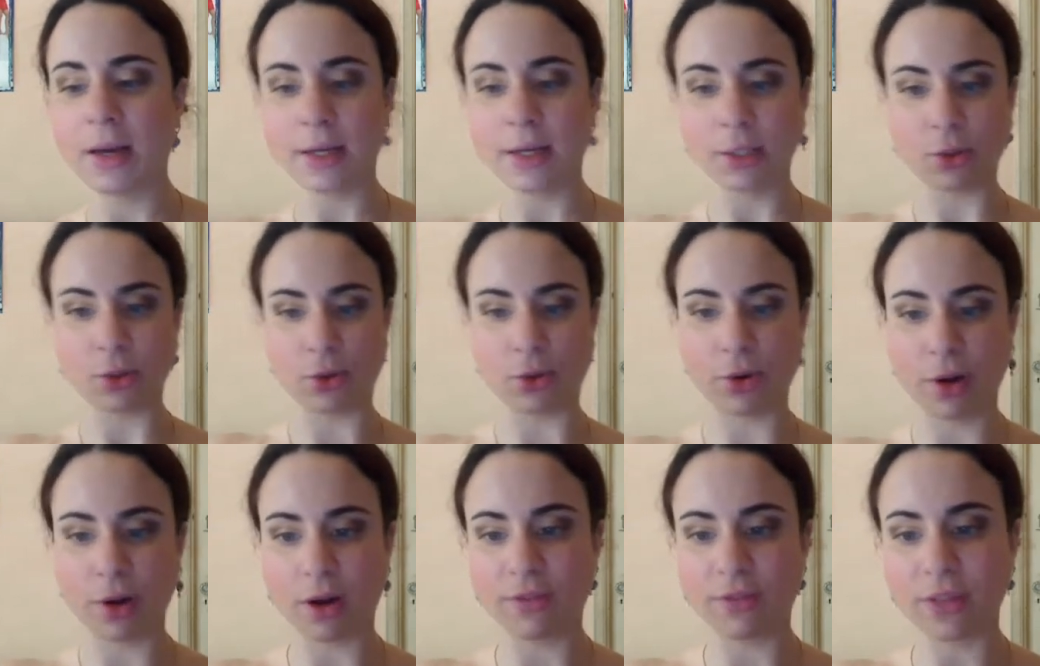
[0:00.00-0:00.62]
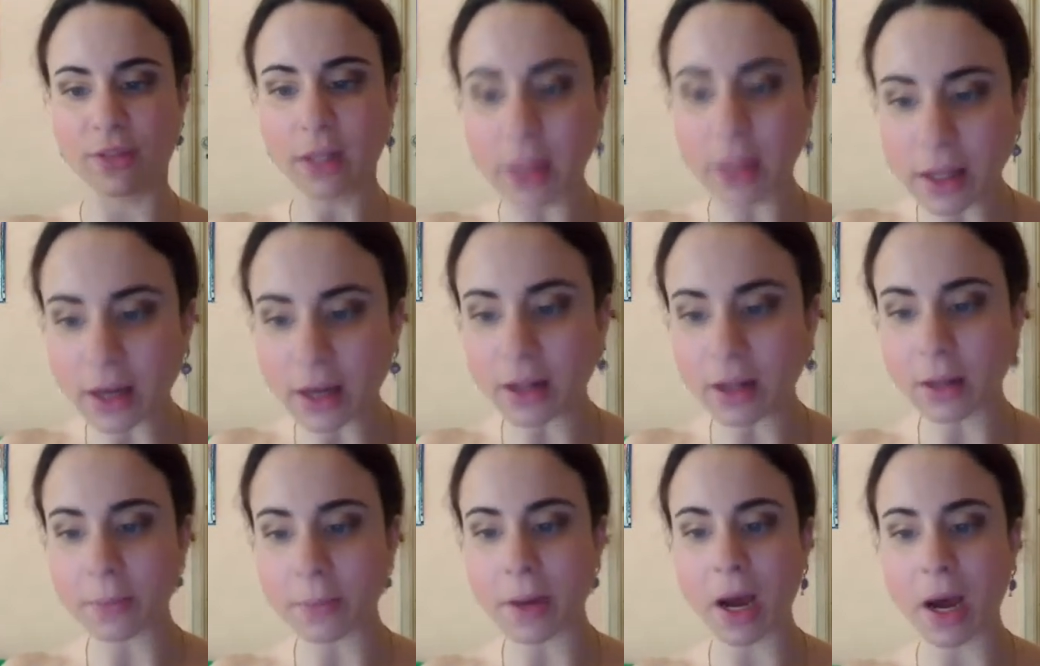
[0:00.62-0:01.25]
screwing off the lid
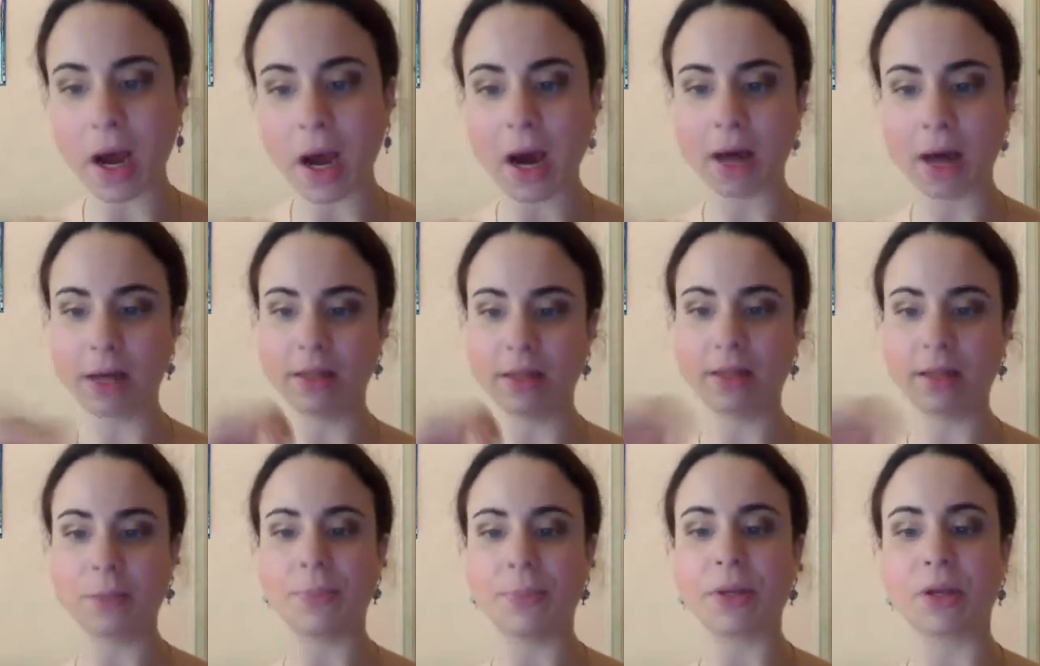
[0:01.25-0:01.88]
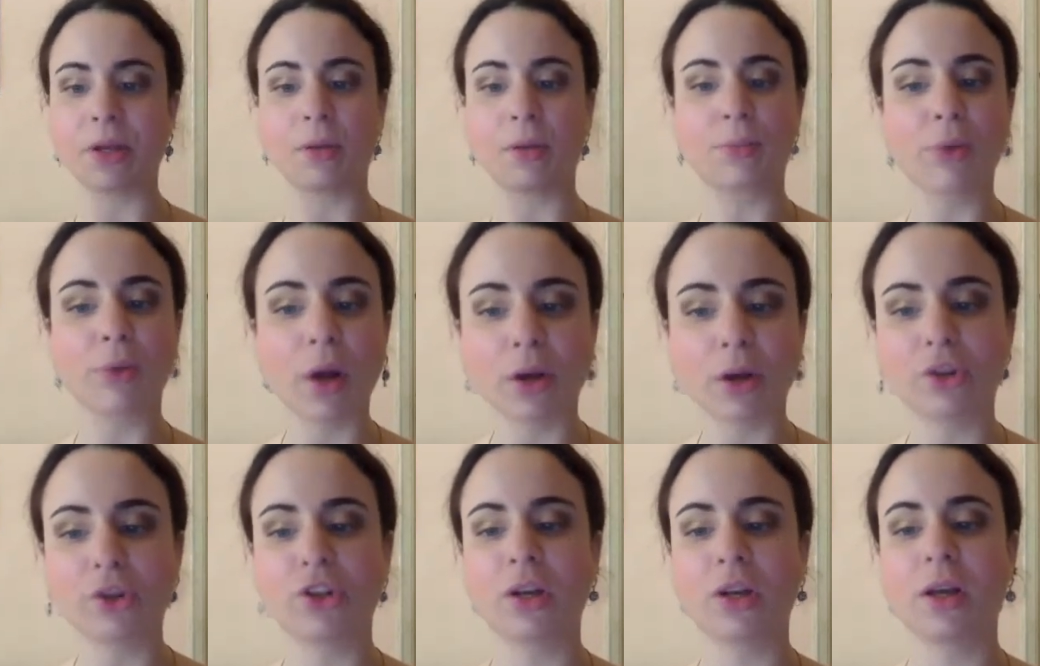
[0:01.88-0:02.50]
on the pot and dipping your
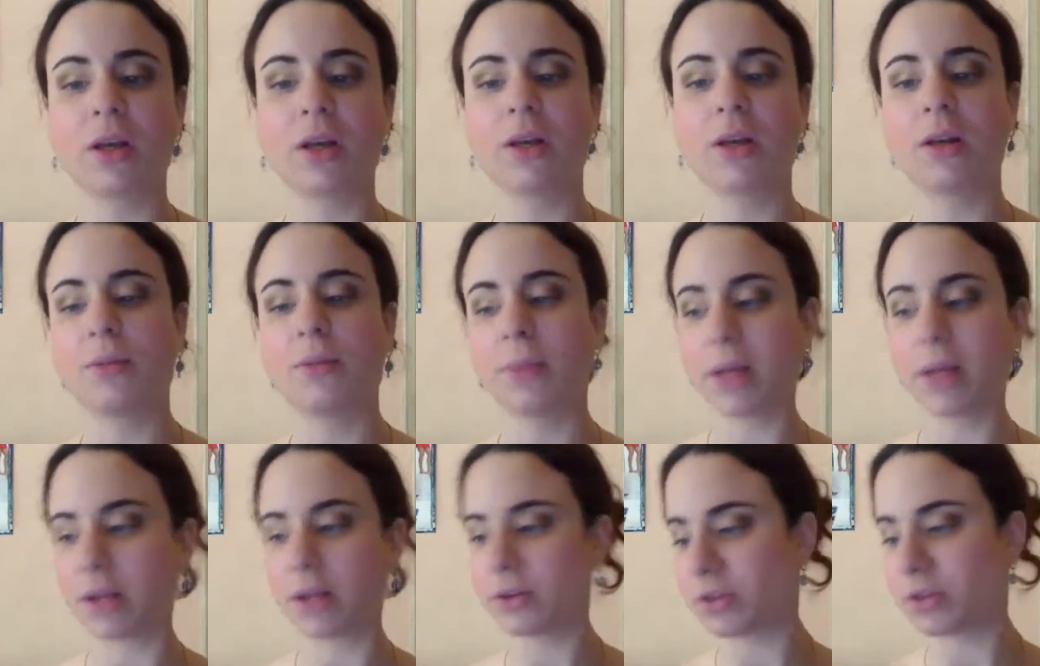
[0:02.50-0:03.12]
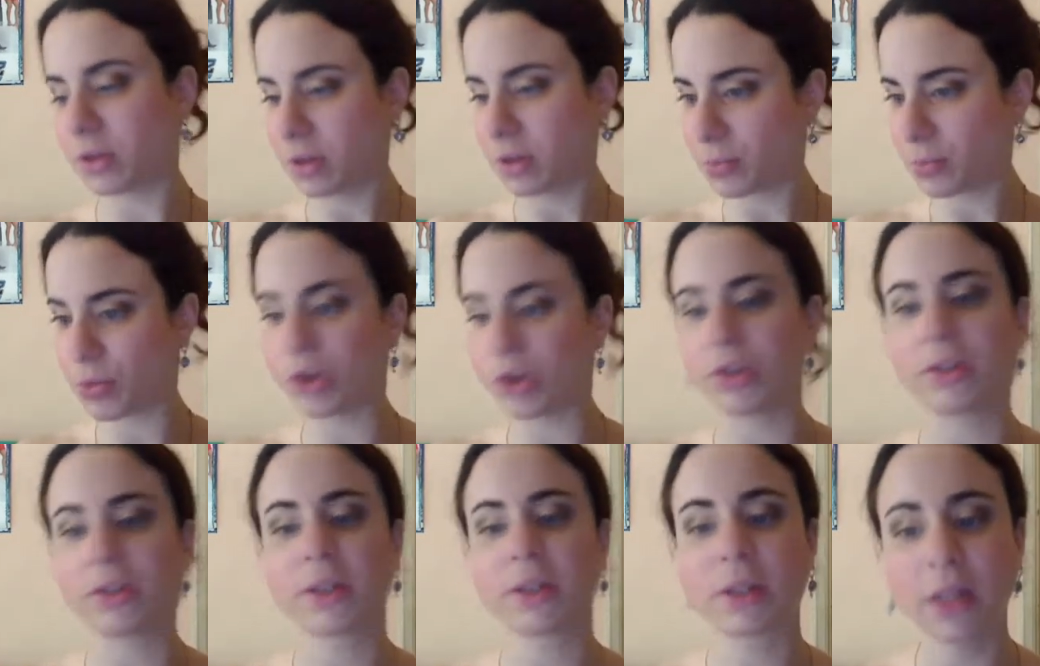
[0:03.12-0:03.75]
brush in and making sure your
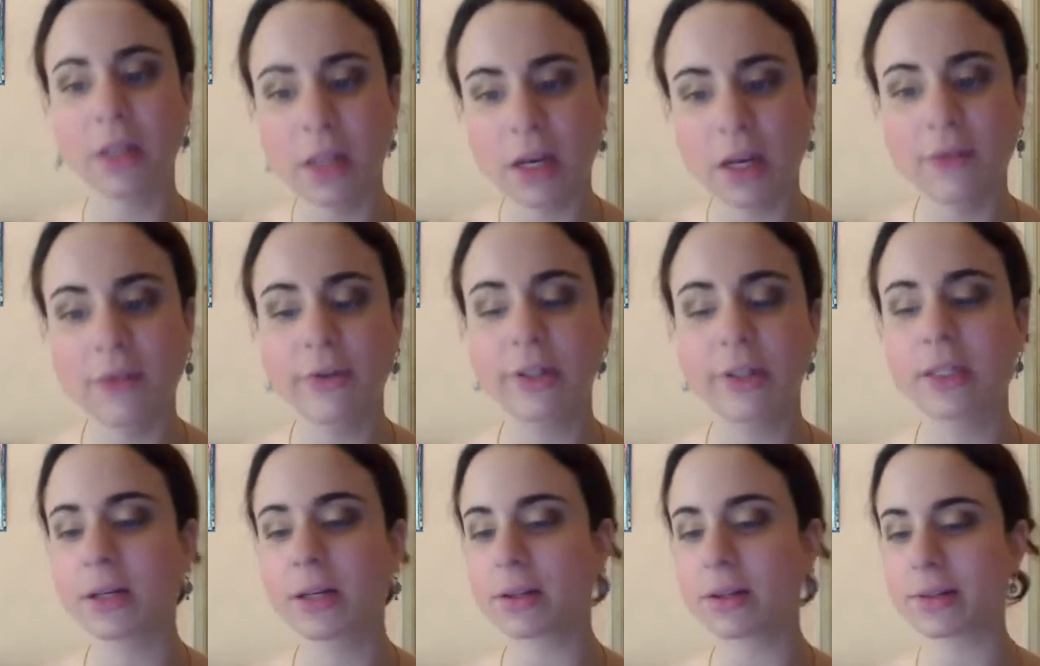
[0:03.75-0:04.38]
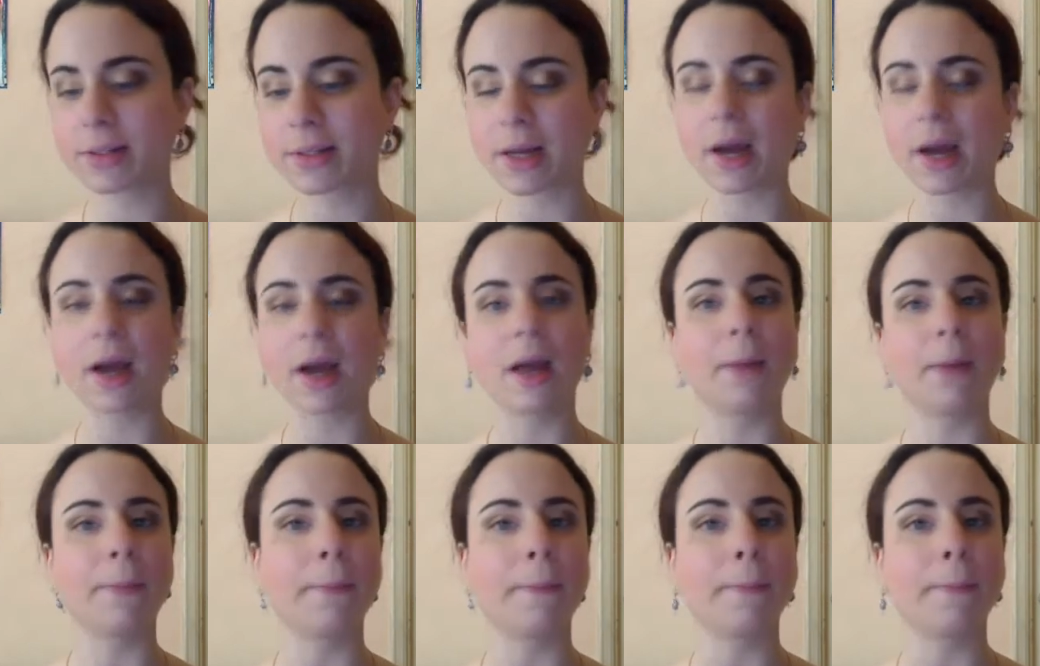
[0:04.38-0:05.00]
brush is clean every single
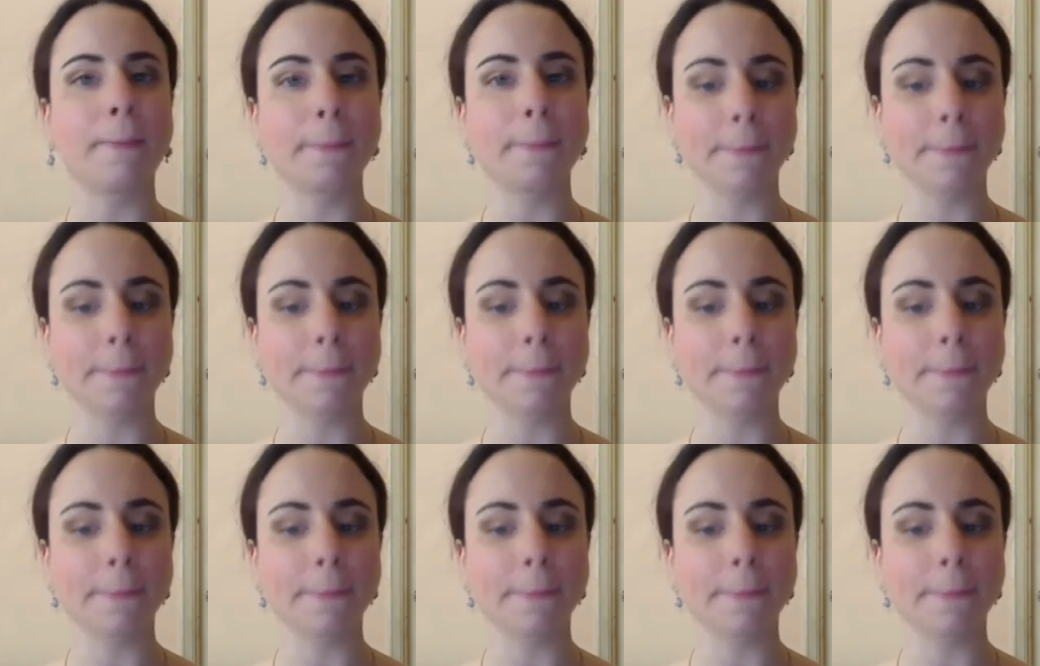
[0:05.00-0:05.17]
time.